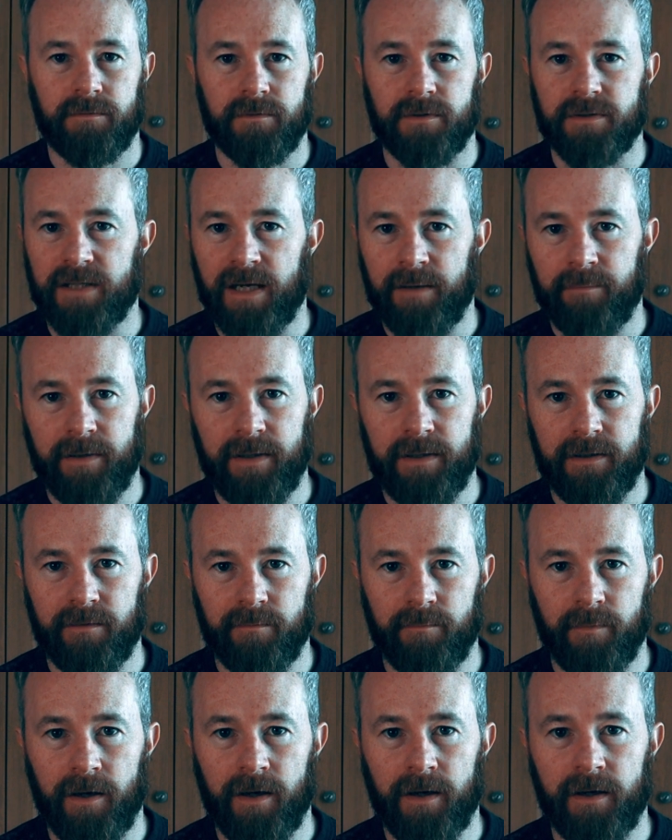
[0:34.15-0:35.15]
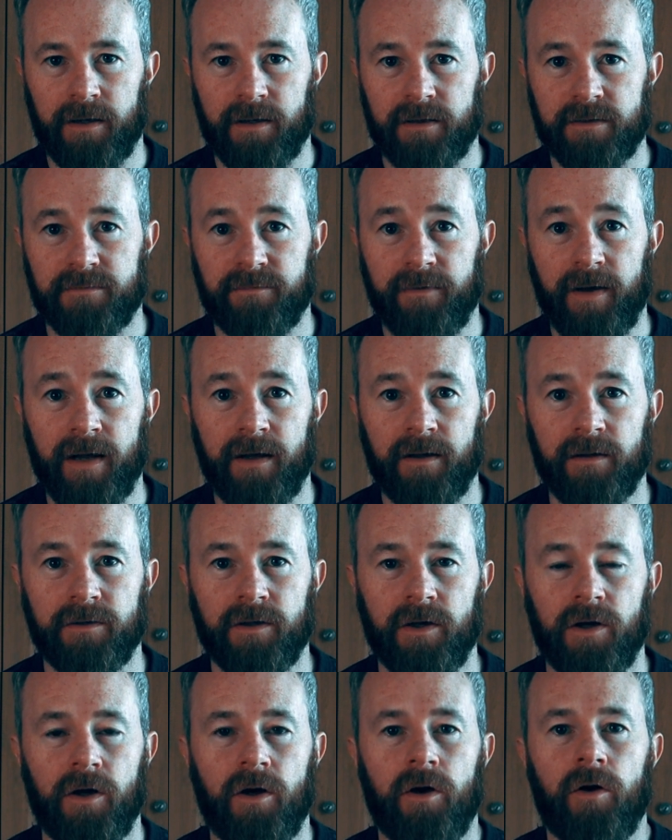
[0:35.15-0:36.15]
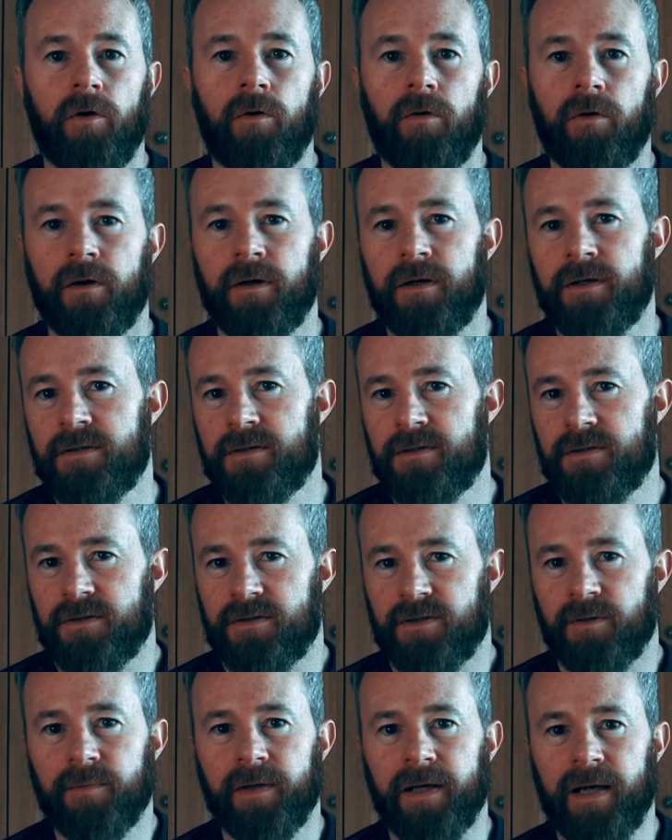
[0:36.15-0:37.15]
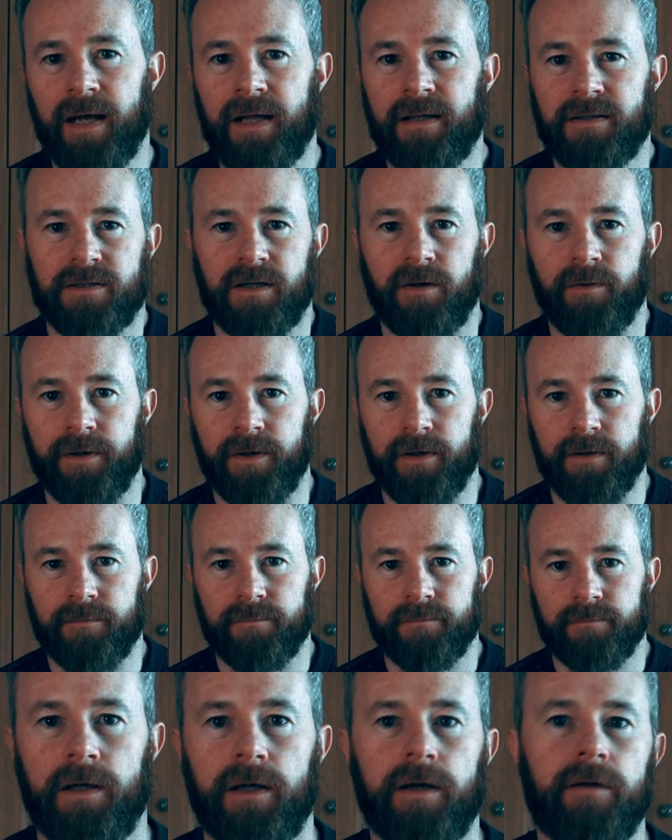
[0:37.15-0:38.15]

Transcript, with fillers: Does that mean the market has failed, or is something else going on?